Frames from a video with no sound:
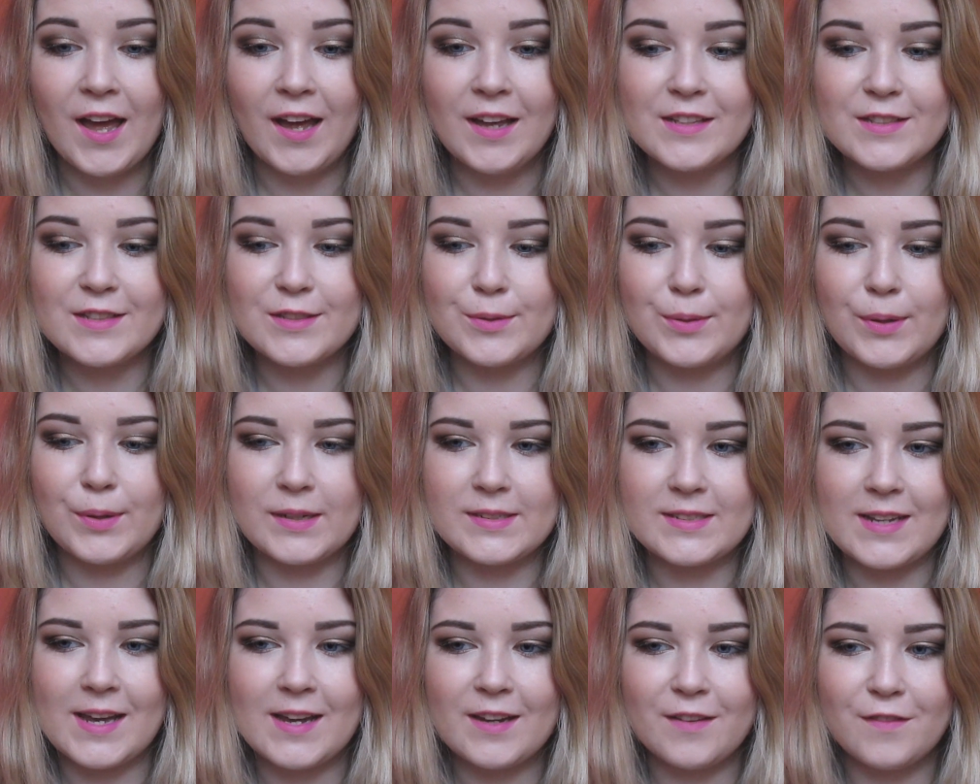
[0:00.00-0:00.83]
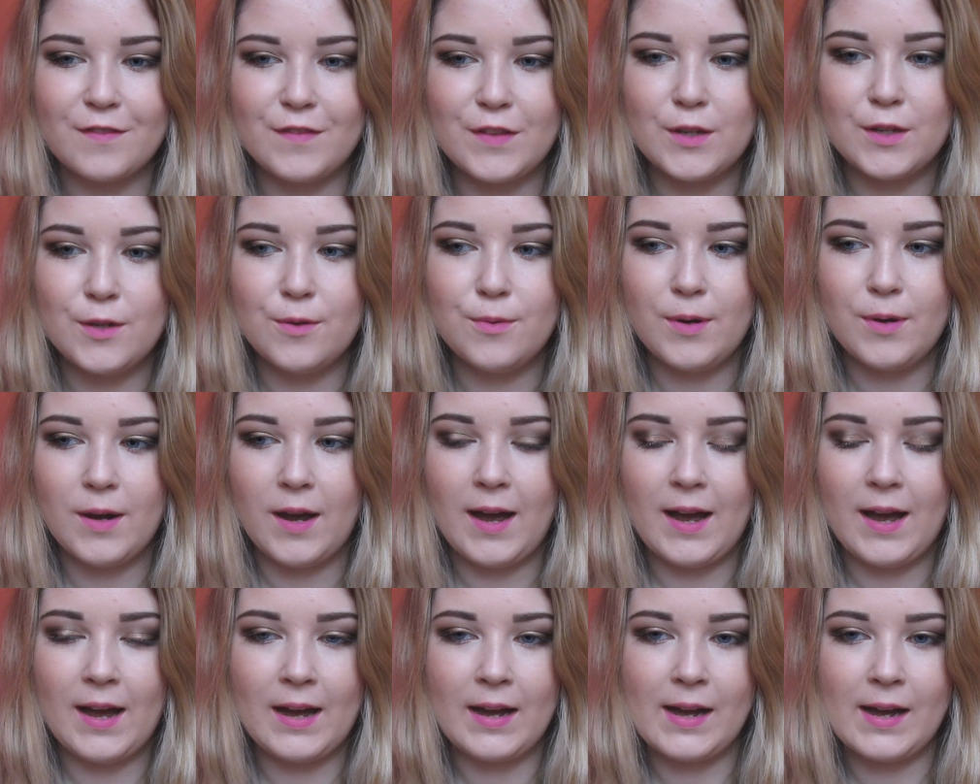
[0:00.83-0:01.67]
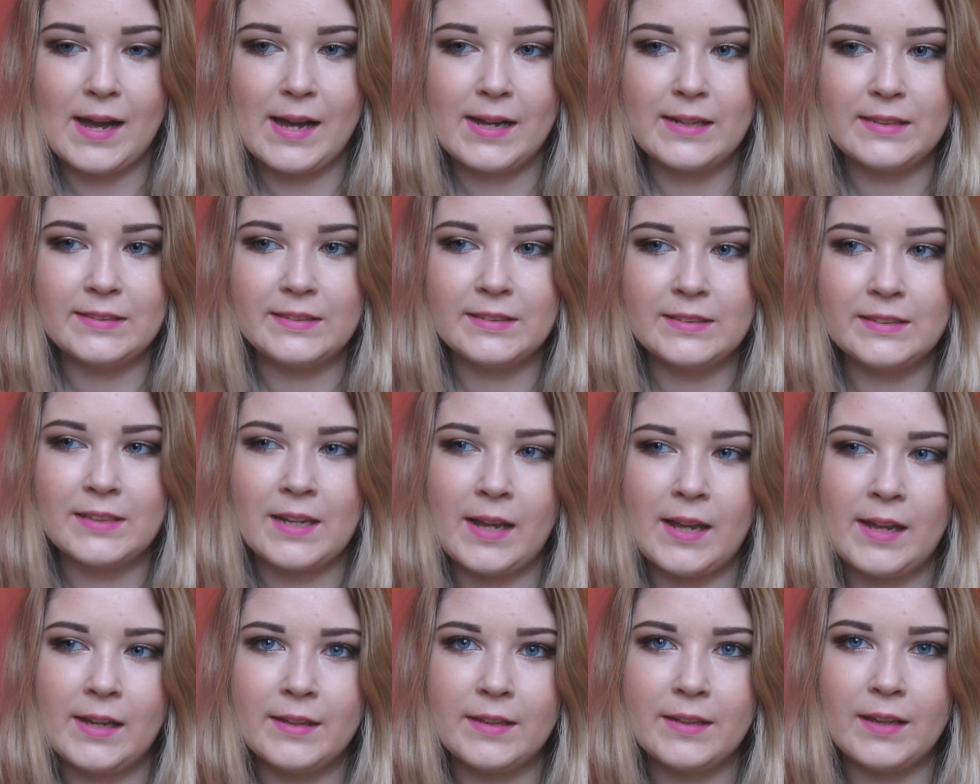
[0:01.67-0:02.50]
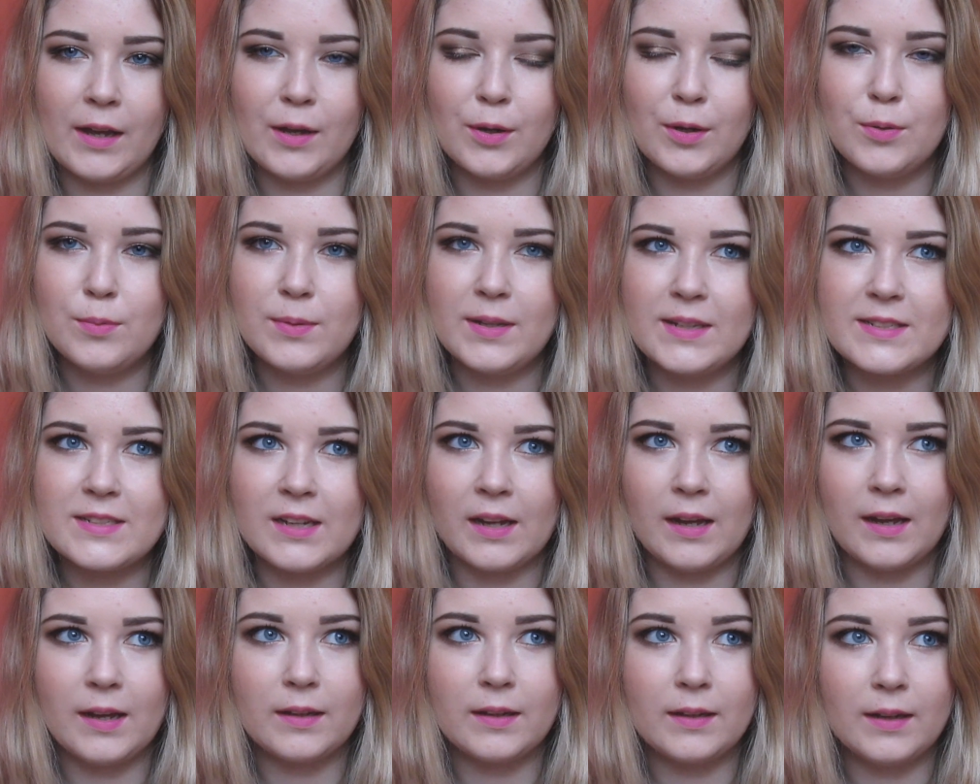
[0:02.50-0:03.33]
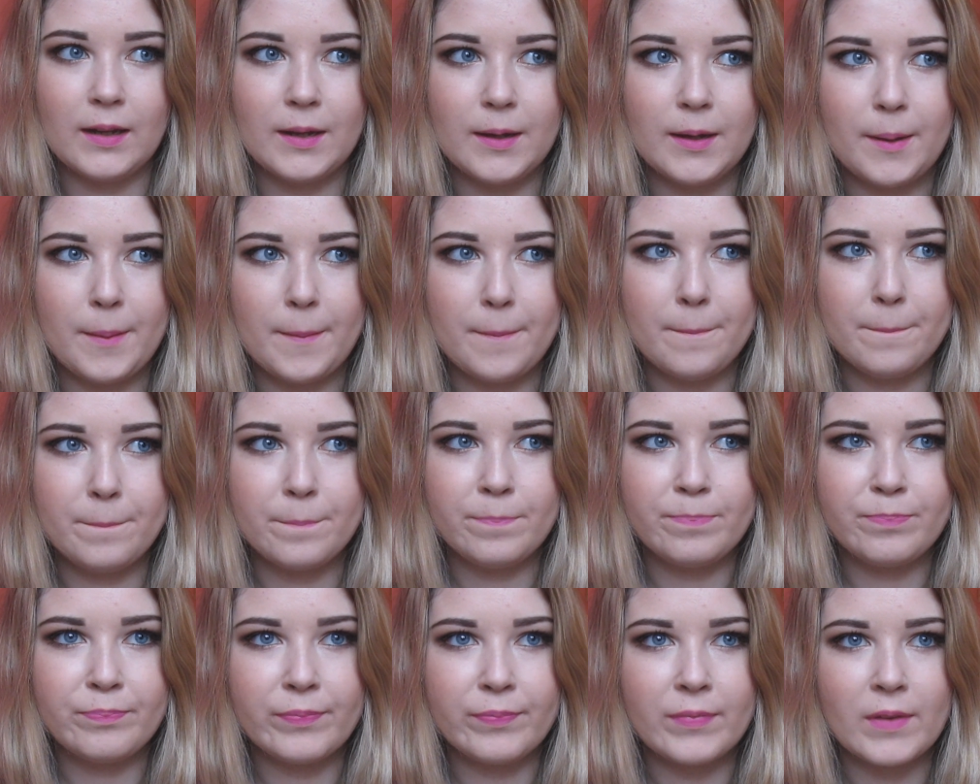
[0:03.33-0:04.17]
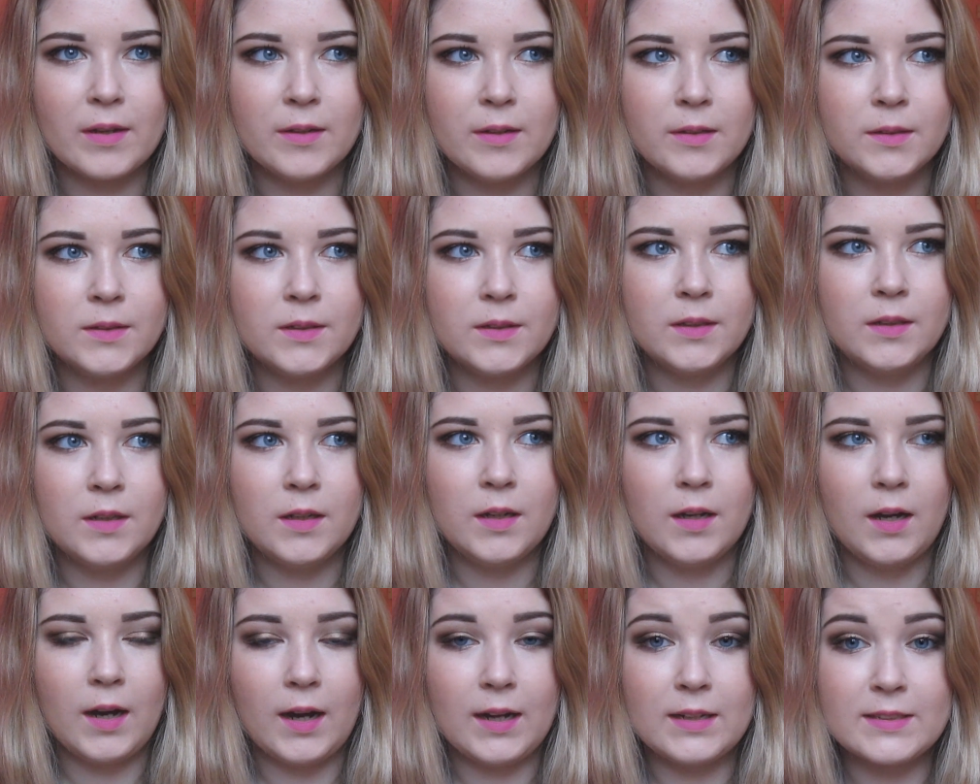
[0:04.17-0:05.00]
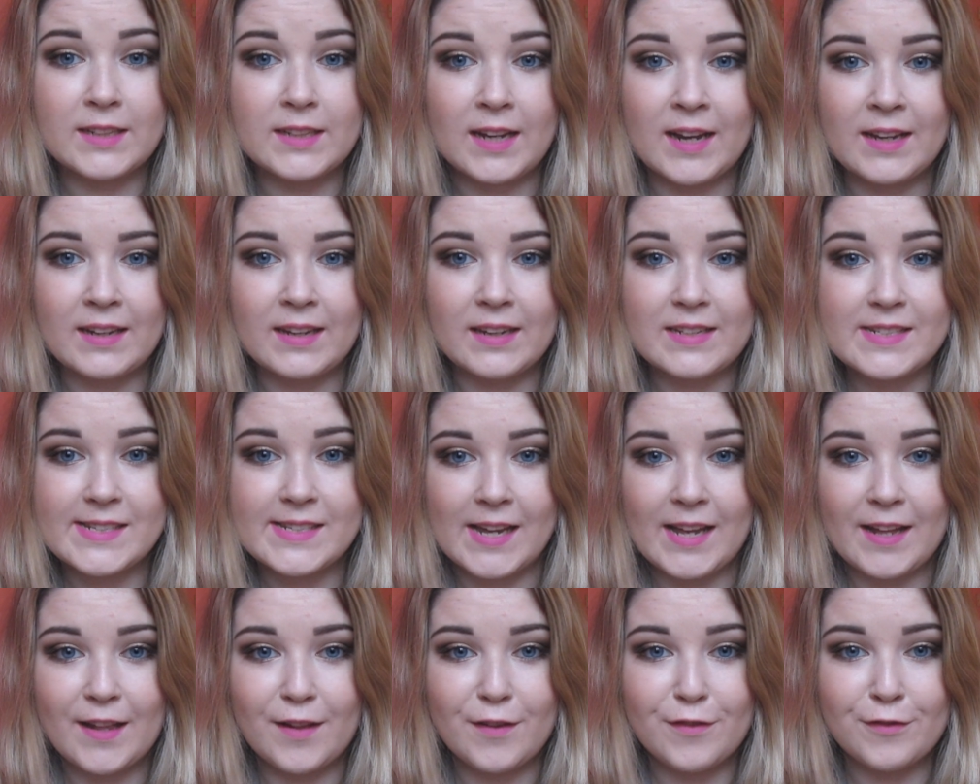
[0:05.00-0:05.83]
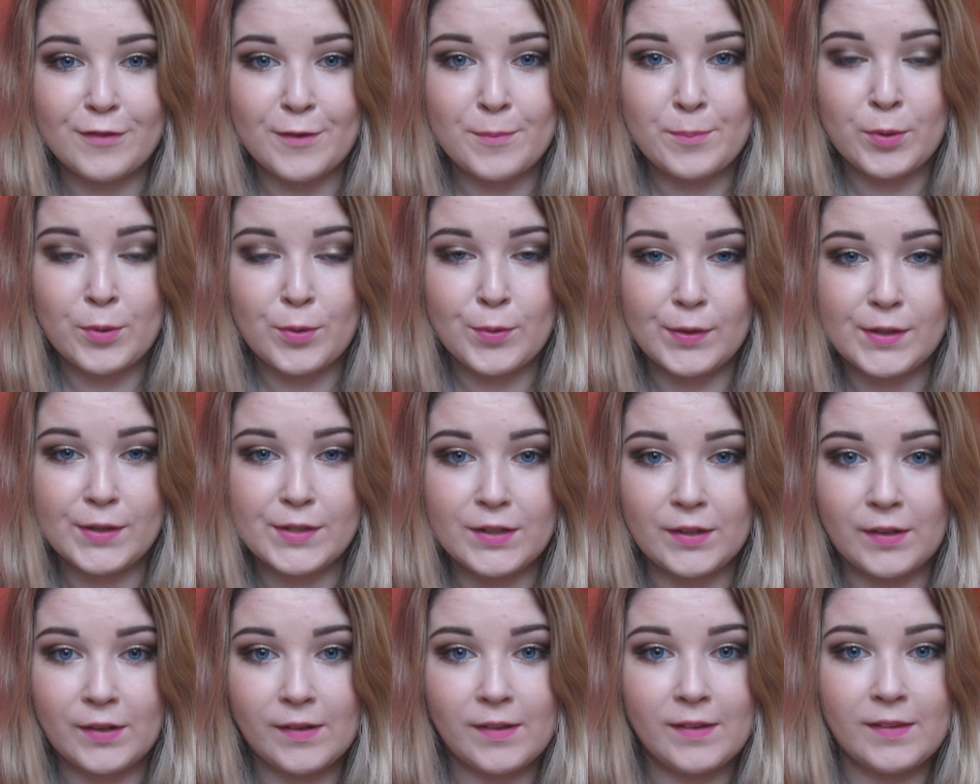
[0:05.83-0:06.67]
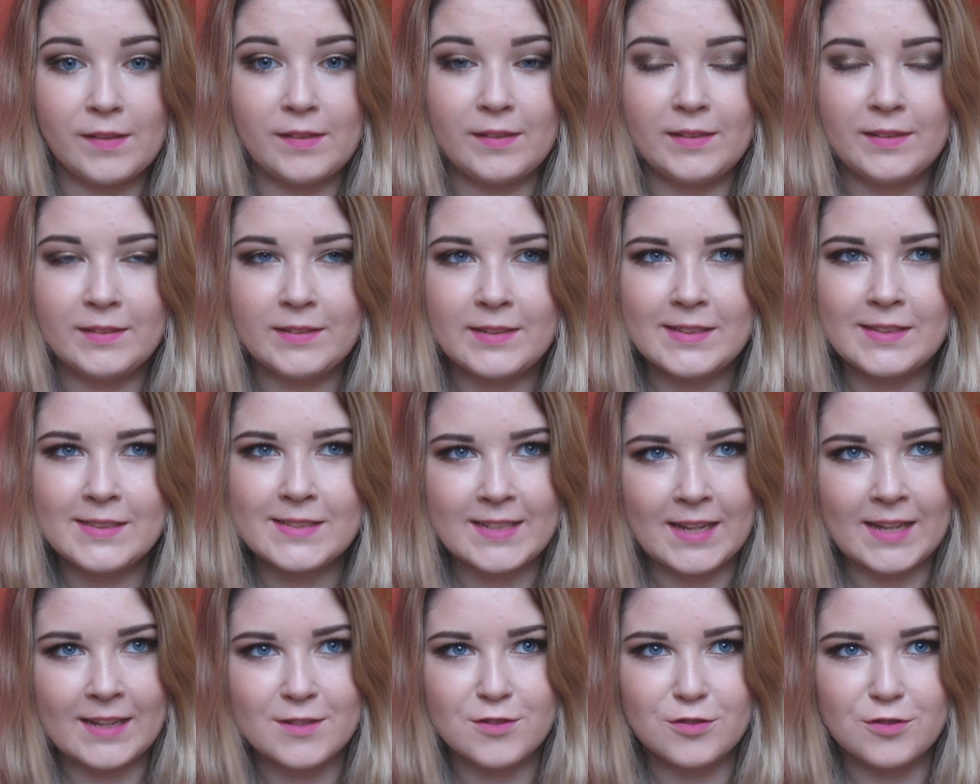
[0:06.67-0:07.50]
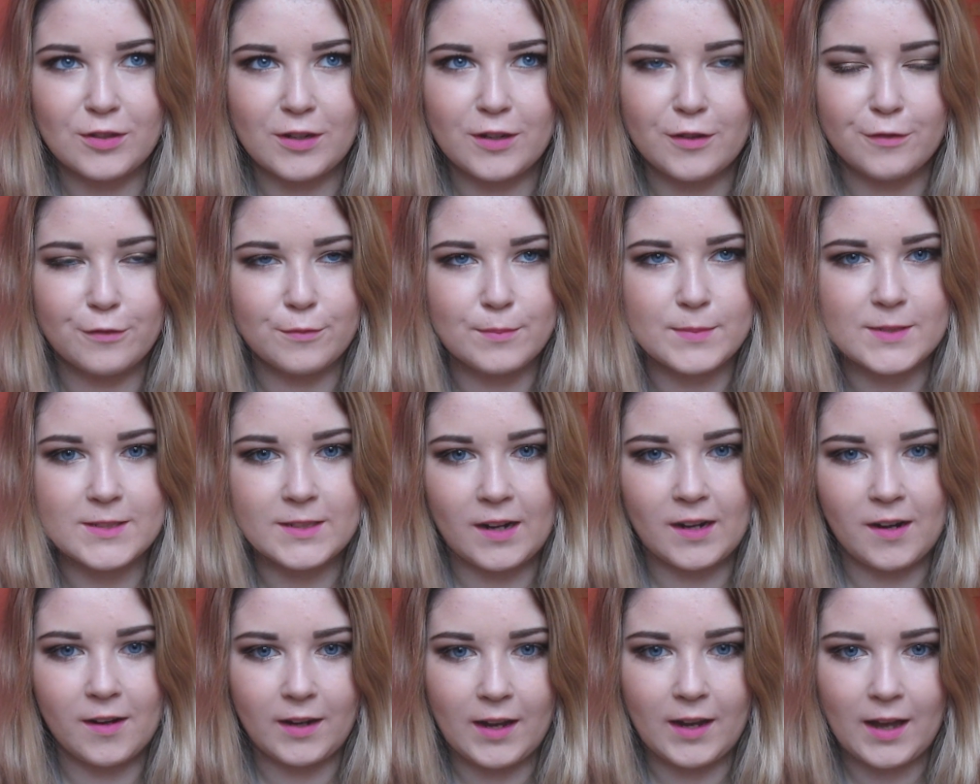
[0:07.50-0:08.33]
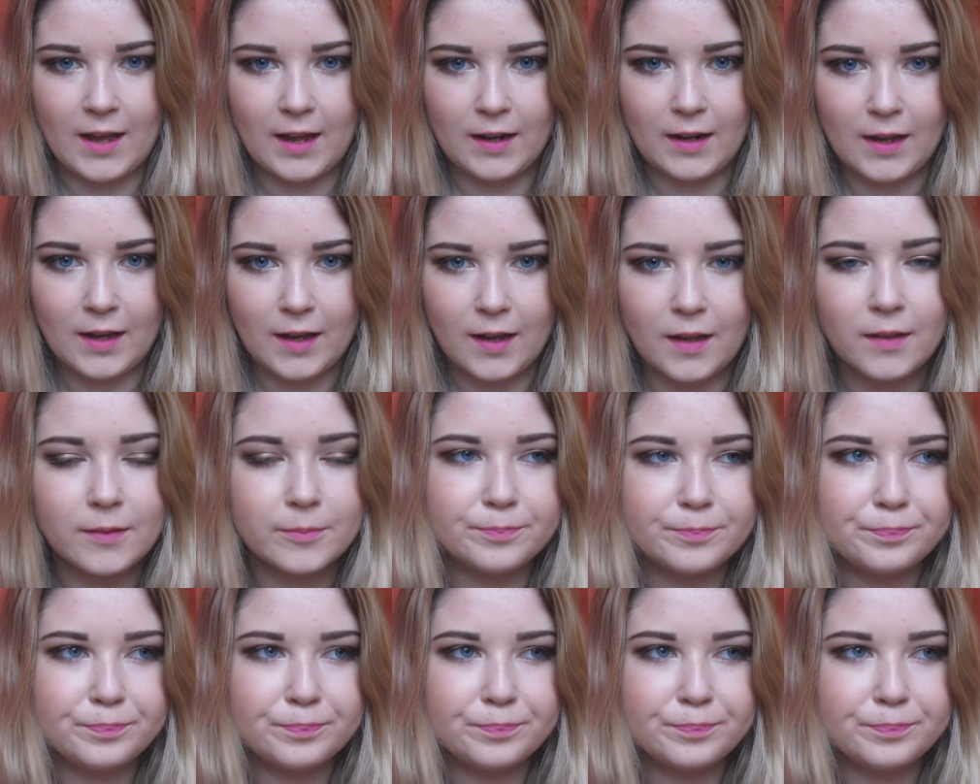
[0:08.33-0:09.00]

So I'll tag a few, and yeah, who will I tag? I'll tag Edel from Pokédoll, Sandra from Star Gala.